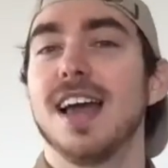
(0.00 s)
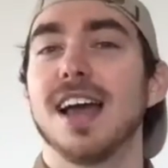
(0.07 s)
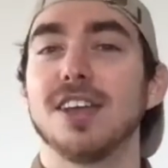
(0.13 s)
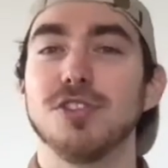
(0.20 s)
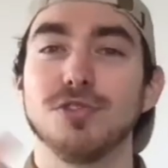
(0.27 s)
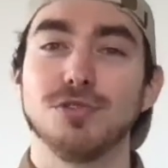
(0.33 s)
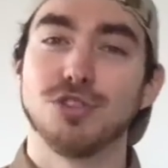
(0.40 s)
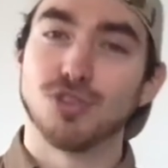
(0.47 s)
And
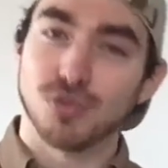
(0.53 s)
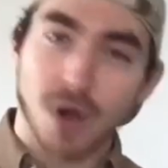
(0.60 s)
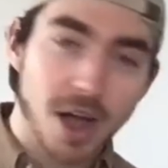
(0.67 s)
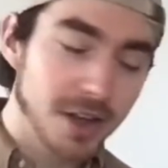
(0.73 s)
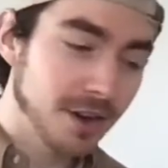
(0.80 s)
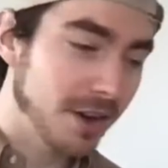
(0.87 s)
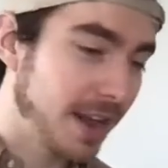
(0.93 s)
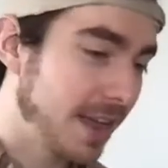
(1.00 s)
you
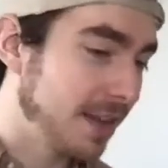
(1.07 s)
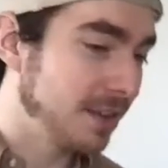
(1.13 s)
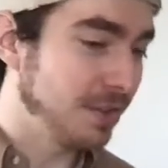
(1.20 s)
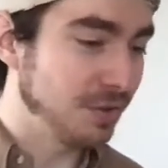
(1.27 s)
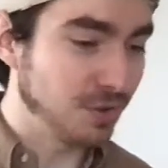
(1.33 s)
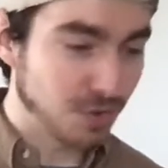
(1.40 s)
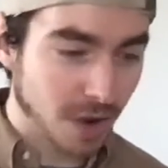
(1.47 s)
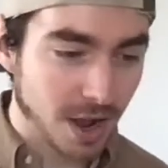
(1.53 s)
draw your hand, you
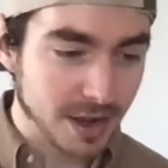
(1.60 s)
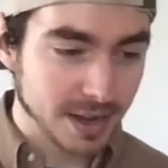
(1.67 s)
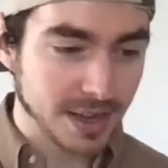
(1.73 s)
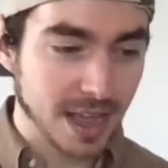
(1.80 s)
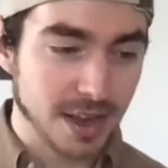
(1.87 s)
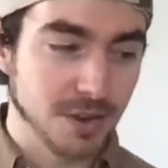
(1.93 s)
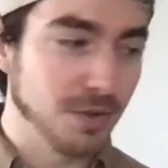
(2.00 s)
draw it again.